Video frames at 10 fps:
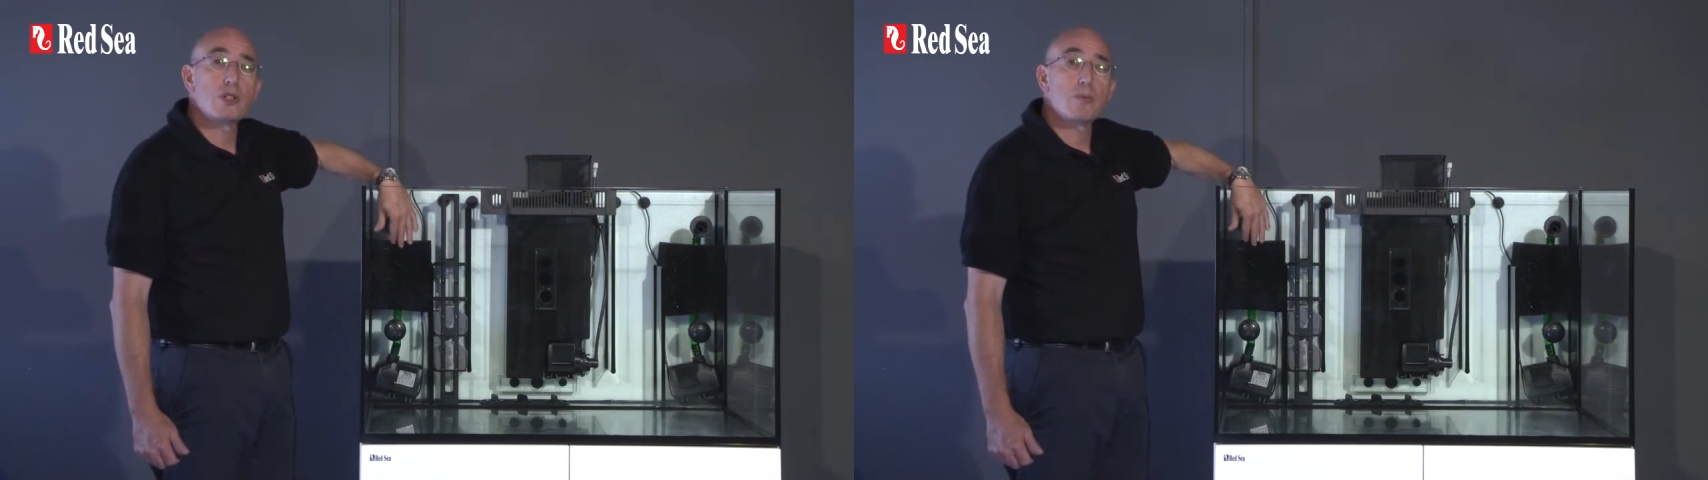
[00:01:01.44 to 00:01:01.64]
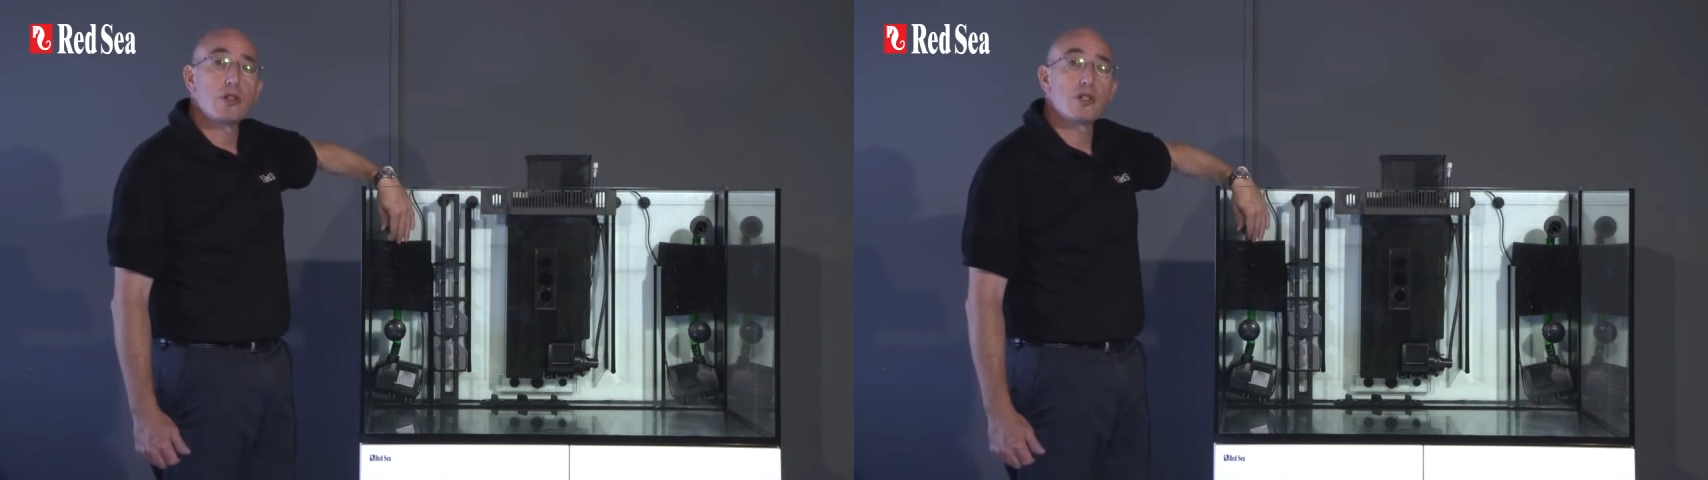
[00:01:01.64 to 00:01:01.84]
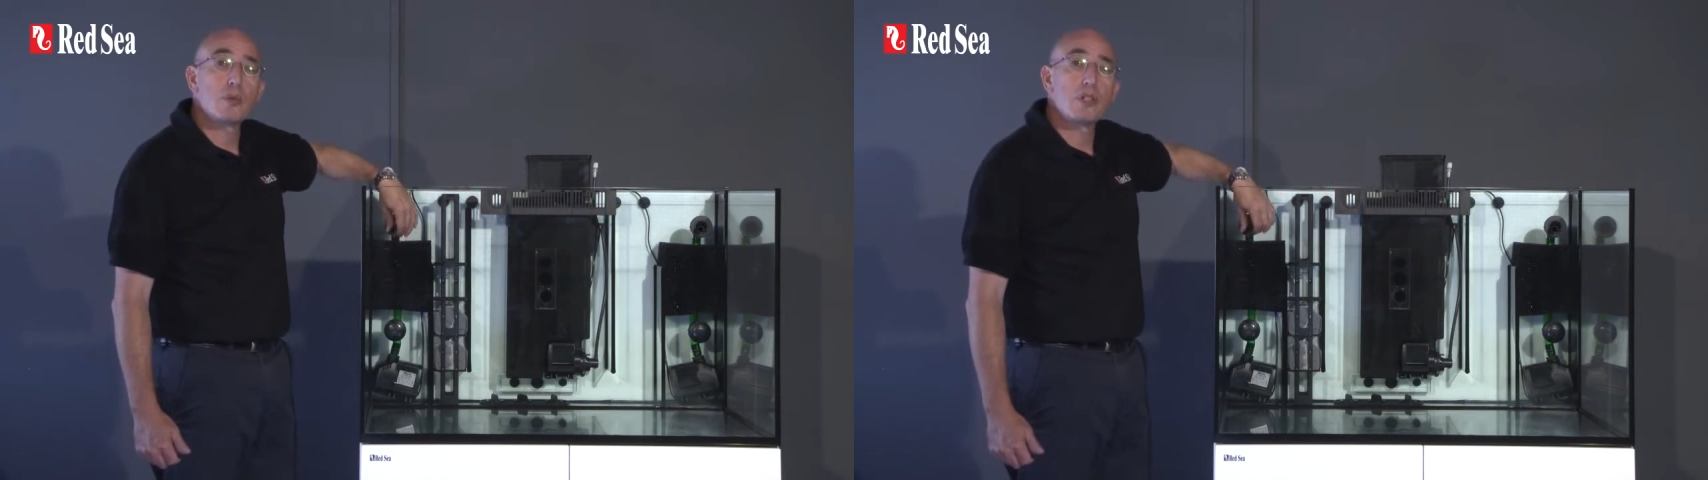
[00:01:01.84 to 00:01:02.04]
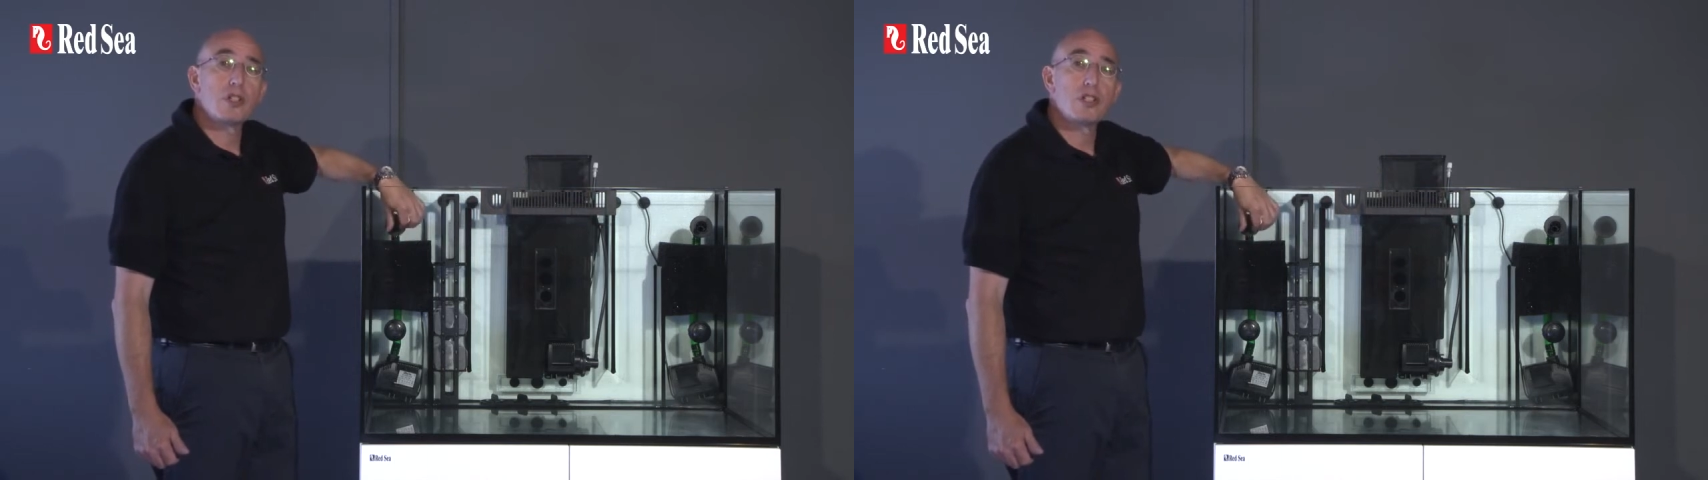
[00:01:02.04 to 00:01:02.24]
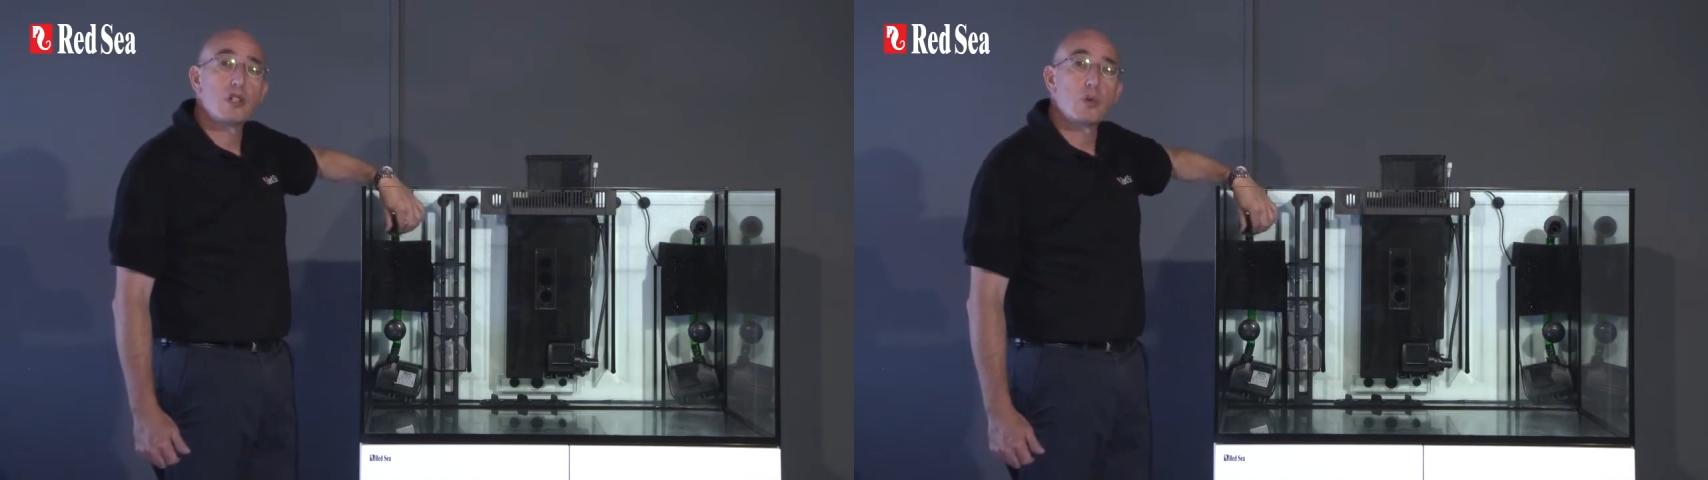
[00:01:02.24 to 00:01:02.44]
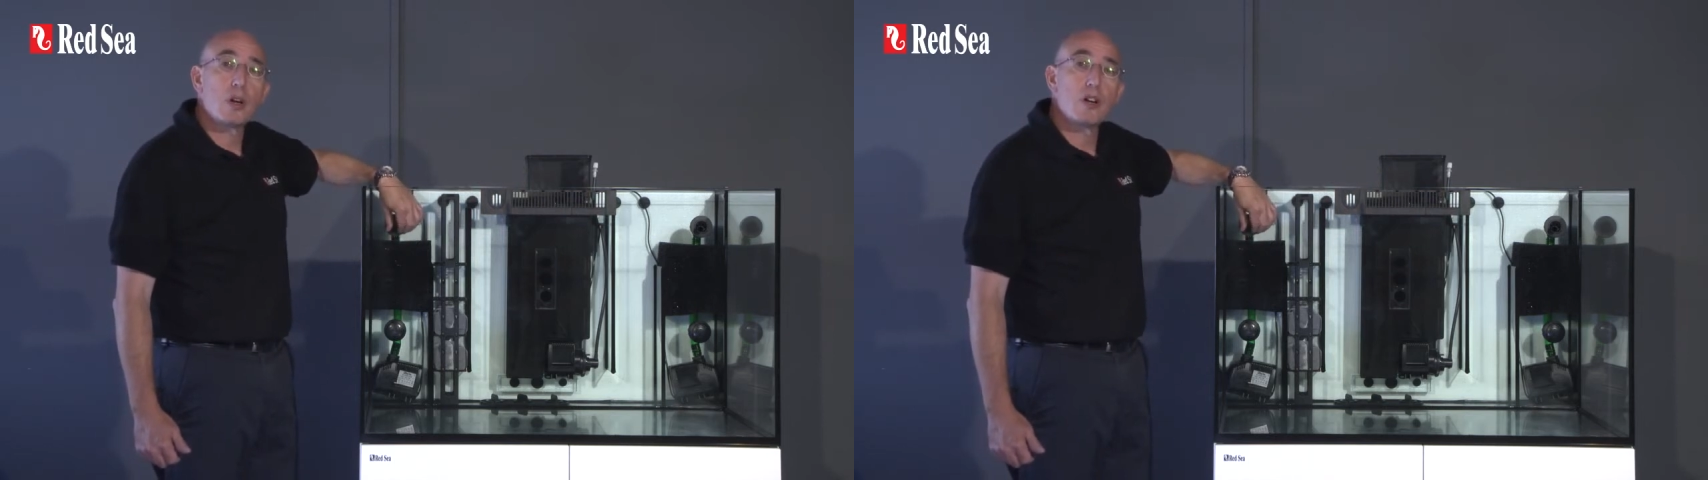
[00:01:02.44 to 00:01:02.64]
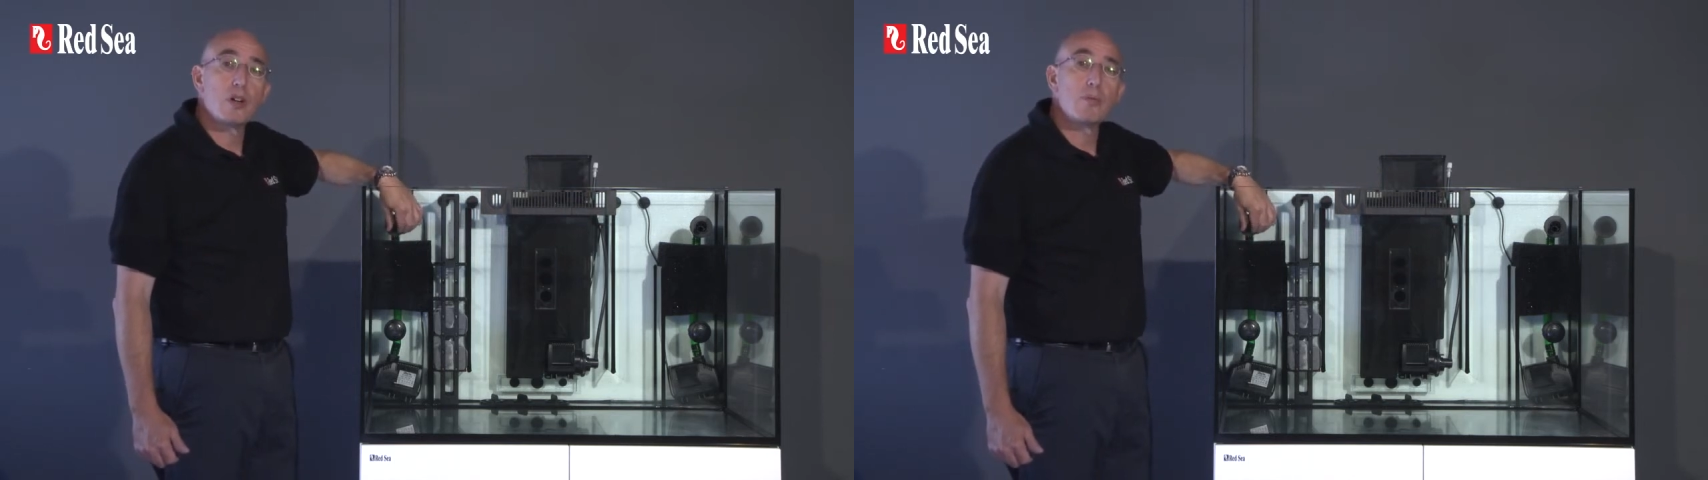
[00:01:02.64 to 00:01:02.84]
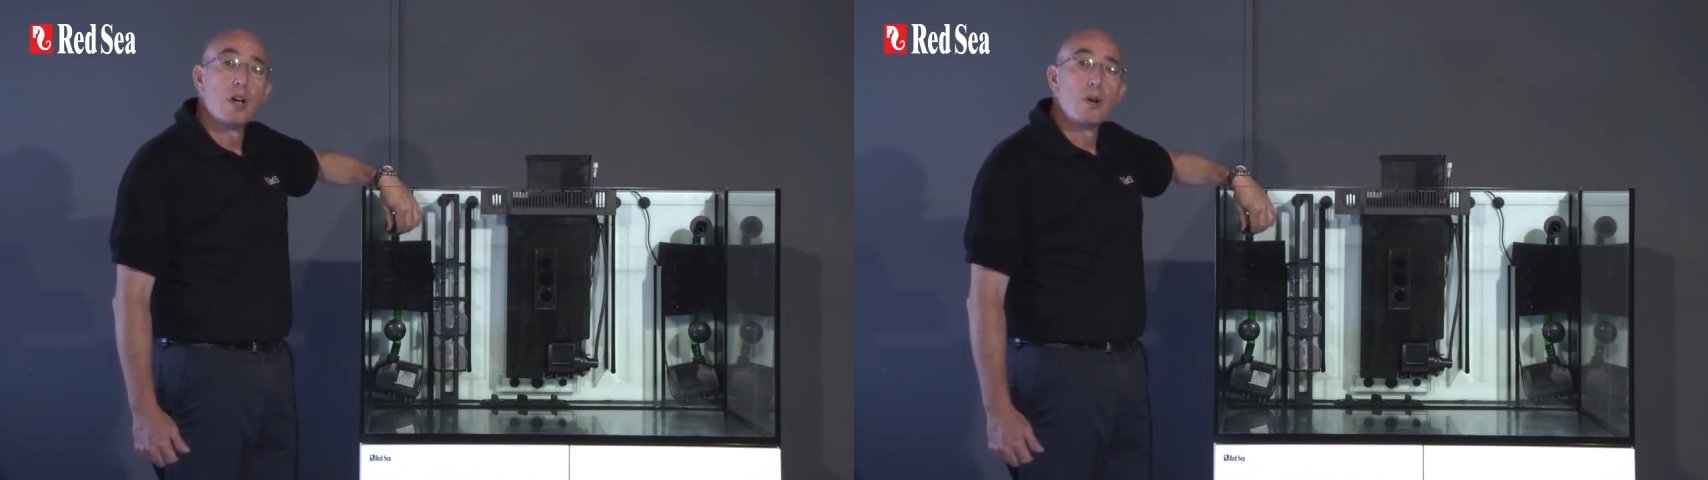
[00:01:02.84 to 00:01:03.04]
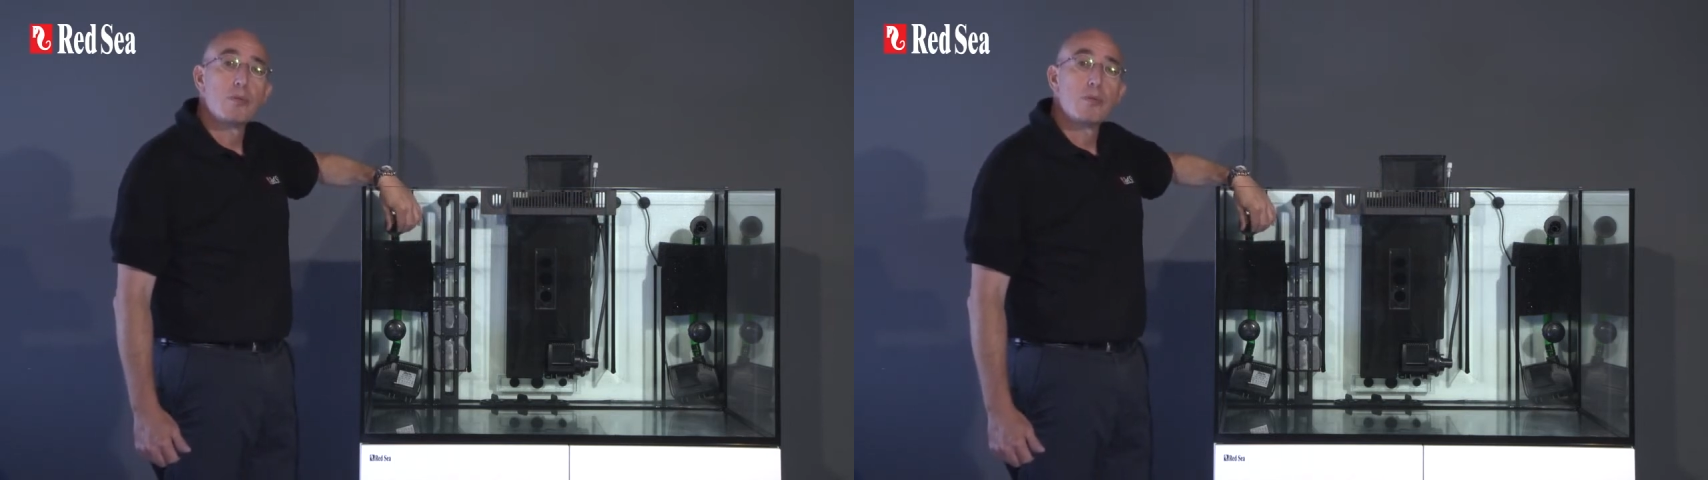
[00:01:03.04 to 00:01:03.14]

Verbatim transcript: spots within the aquarium,